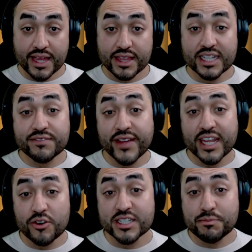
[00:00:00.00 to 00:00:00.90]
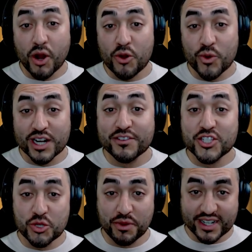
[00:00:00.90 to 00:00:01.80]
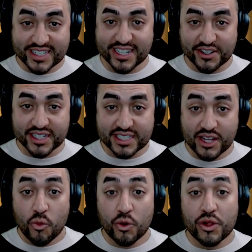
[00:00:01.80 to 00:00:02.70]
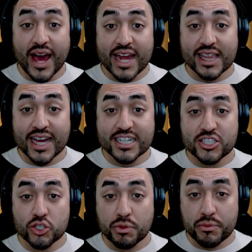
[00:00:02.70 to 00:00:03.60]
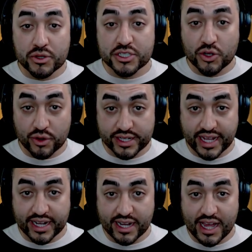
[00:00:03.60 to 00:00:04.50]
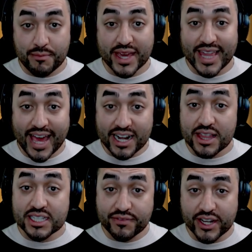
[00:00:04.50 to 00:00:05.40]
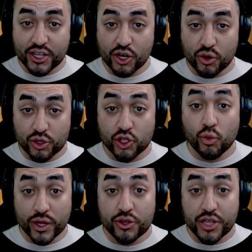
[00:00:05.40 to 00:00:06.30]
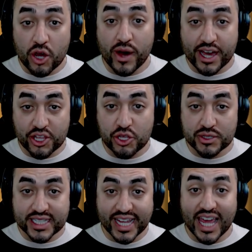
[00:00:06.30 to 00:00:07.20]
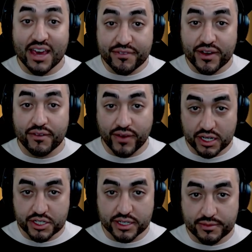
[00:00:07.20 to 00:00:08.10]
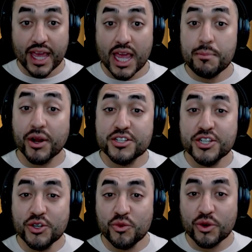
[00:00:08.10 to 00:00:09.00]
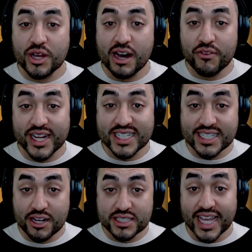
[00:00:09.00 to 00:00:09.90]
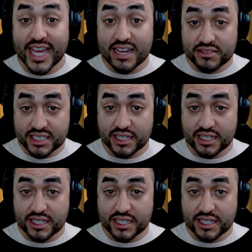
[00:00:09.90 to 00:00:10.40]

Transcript: This video is part one of a two-part series. We'll analyze Super Bowl score data, and by the end of this video, you will know how to use the if function. In part two, we'll cover Excel's ifs